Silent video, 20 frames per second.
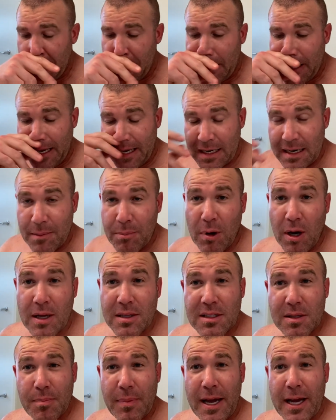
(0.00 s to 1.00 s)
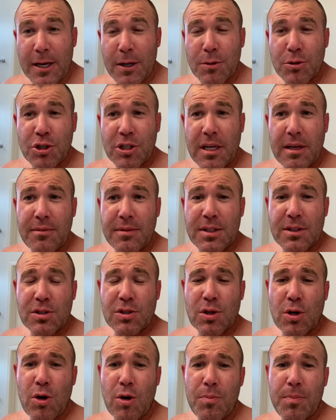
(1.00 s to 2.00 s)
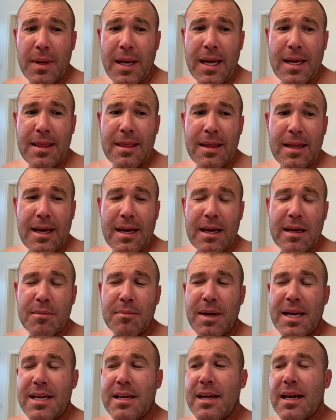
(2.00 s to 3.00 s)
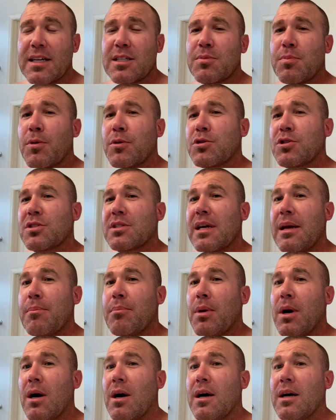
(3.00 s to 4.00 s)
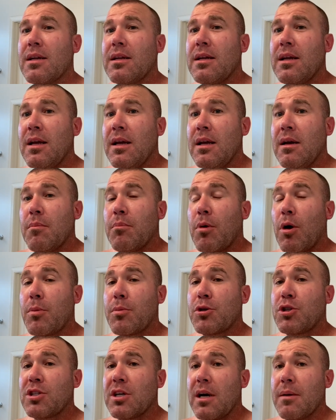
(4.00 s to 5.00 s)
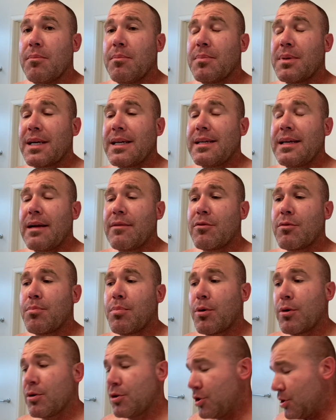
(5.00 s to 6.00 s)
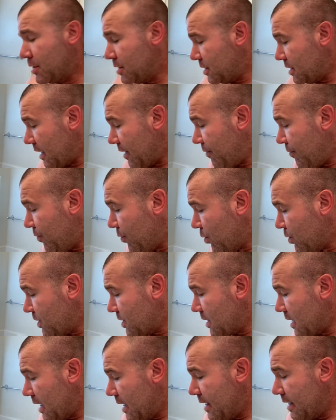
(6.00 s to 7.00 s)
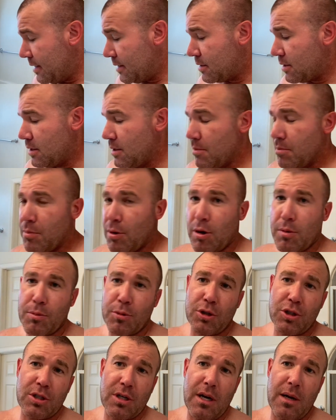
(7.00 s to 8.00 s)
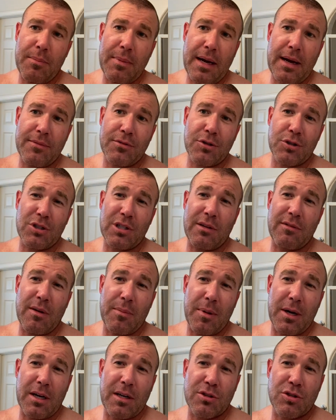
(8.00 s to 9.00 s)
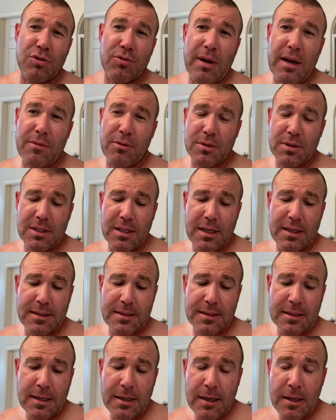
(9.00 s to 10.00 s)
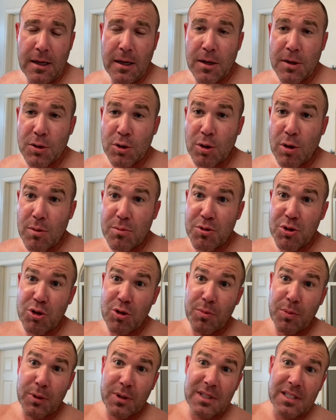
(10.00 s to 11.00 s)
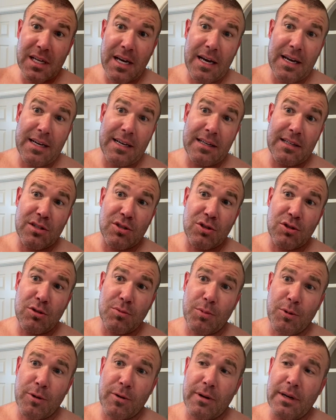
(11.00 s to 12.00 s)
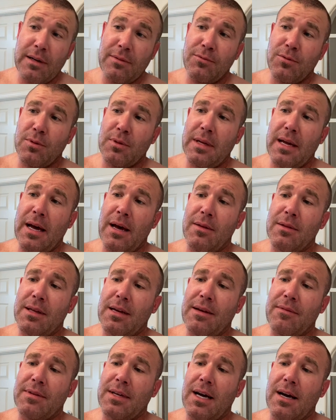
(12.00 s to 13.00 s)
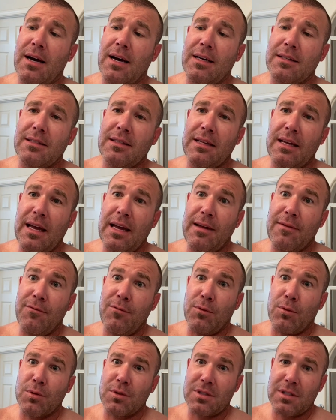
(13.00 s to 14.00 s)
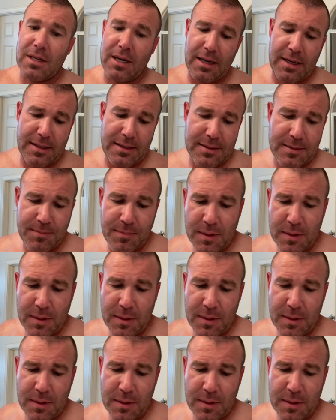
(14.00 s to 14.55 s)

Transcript: And I bought tobacco shaving soap. And then my next purchase, I bought barbershop, but I never purchased a full size barbershop aftershave. I bought a travel size. So I'm super excited and super grateful now that I've got a full size.